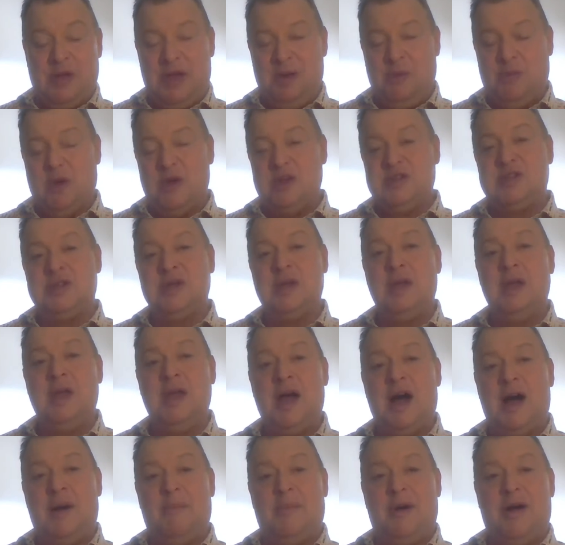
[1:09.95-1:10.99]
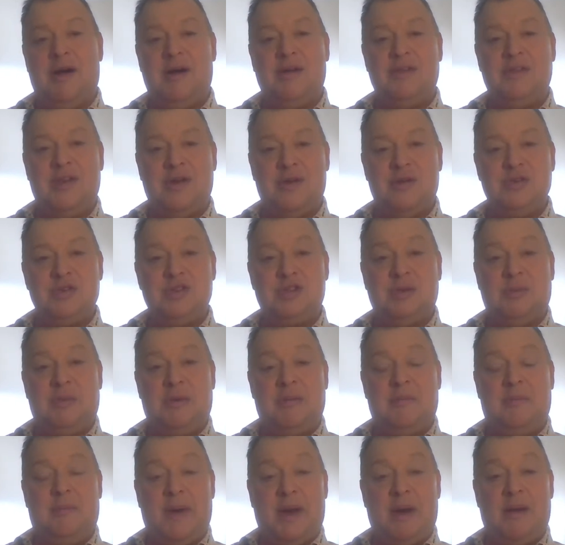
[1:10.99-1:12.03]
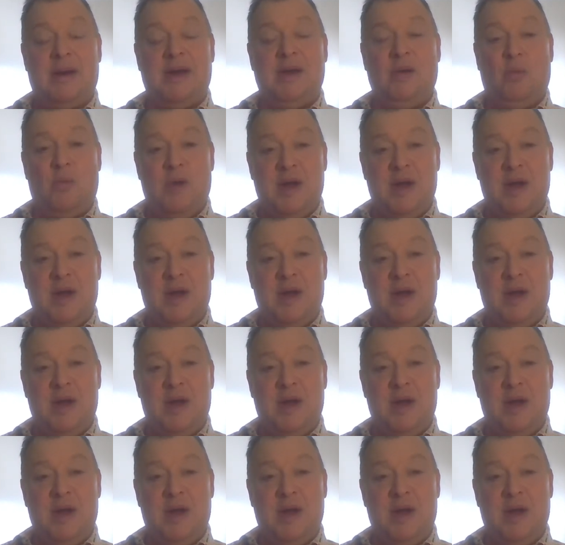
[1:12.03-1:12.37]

he was among those who were bearing